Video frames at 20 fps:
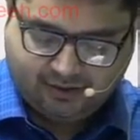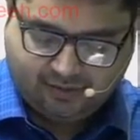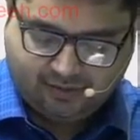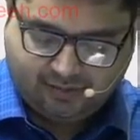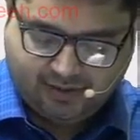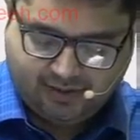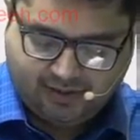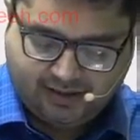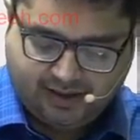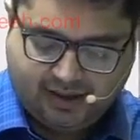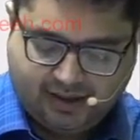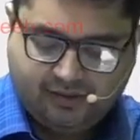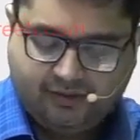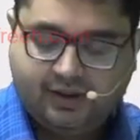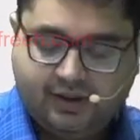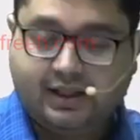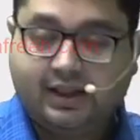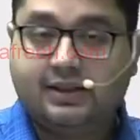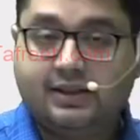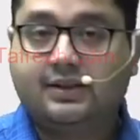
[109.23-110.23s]
So basically
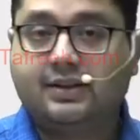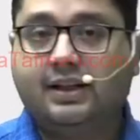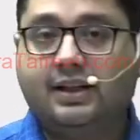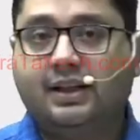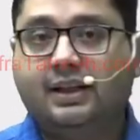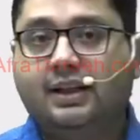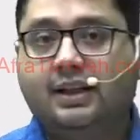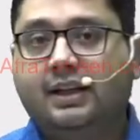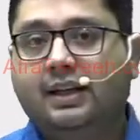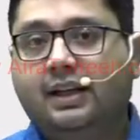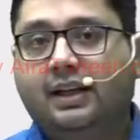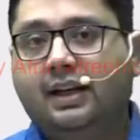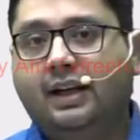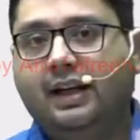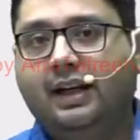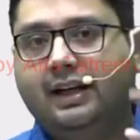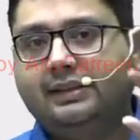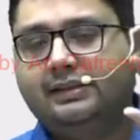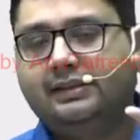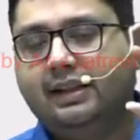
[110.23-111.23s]
we can say
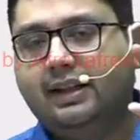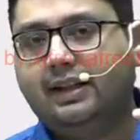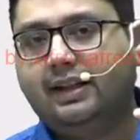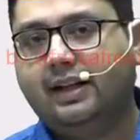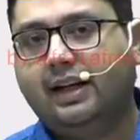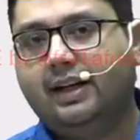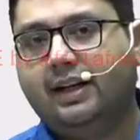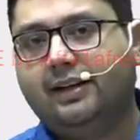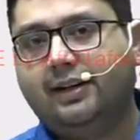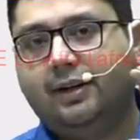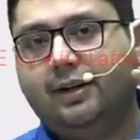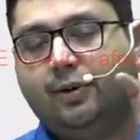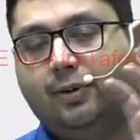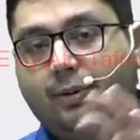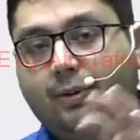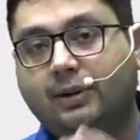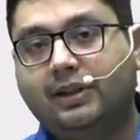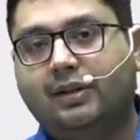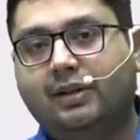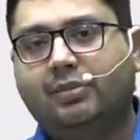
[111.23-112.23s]
axillary artery,
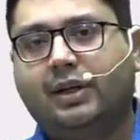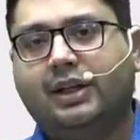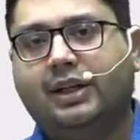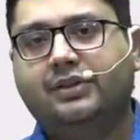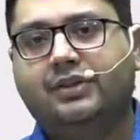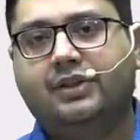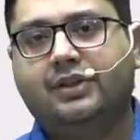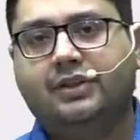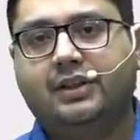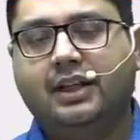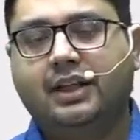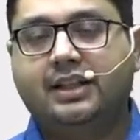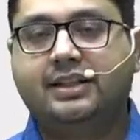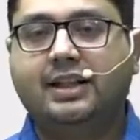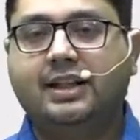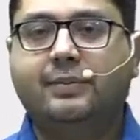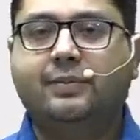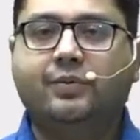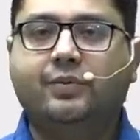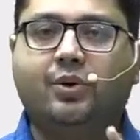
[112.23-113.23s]
all the branches
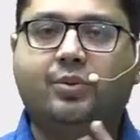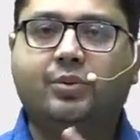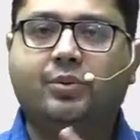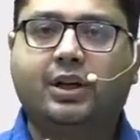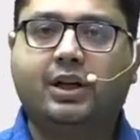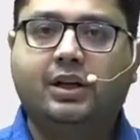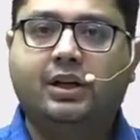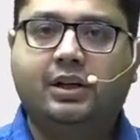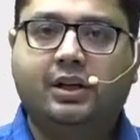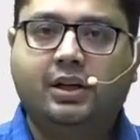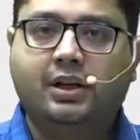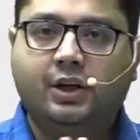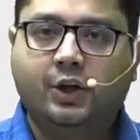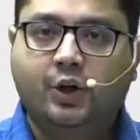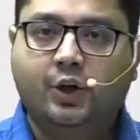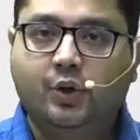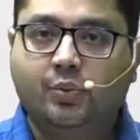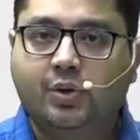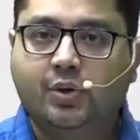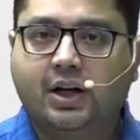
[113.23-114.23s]
except from the
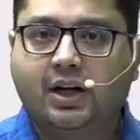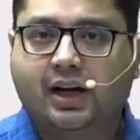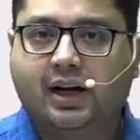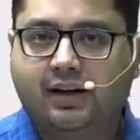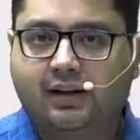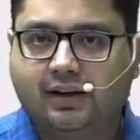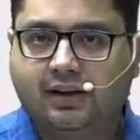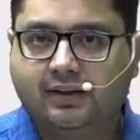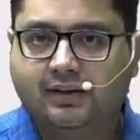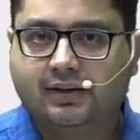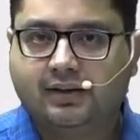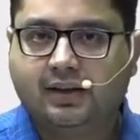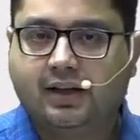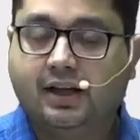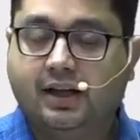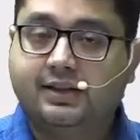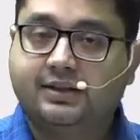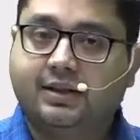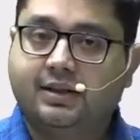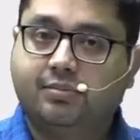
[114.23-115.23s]
humeral arteries
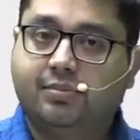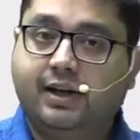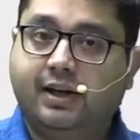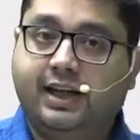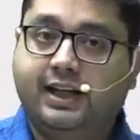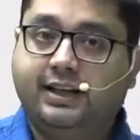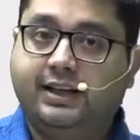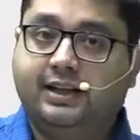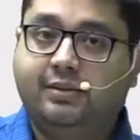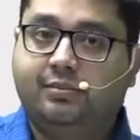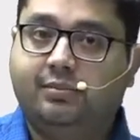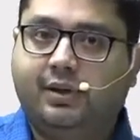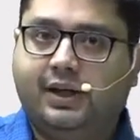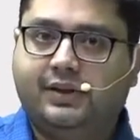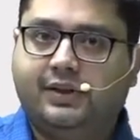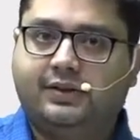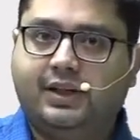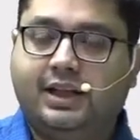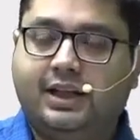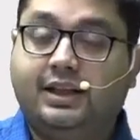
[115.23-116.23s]
are supplying the
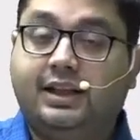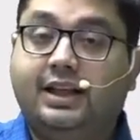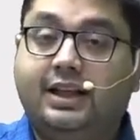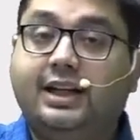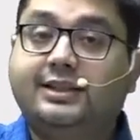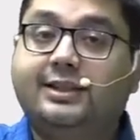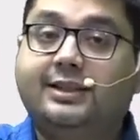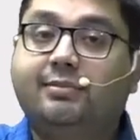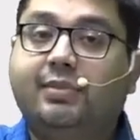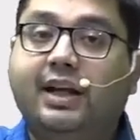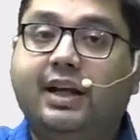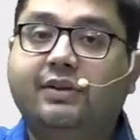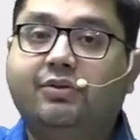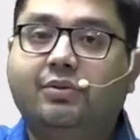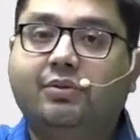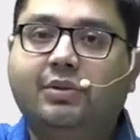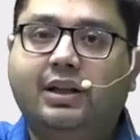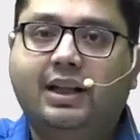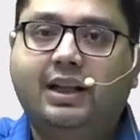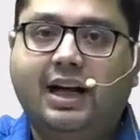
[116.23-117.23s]
breast, and they are supplying
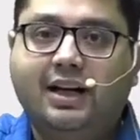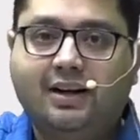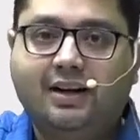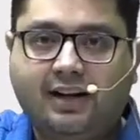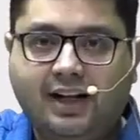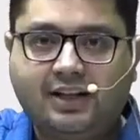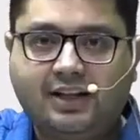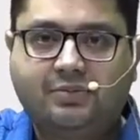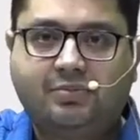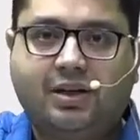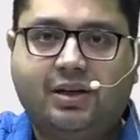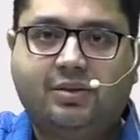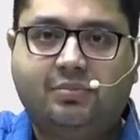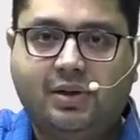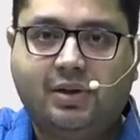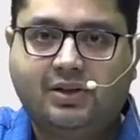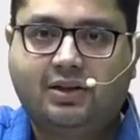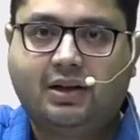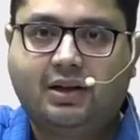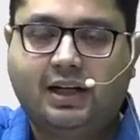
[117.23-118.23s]
from the lateral aspect
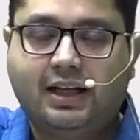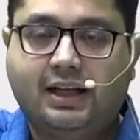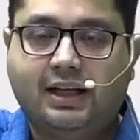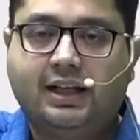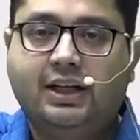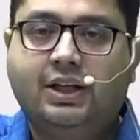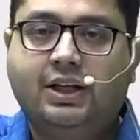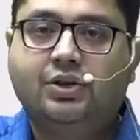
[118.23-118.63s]
majorly.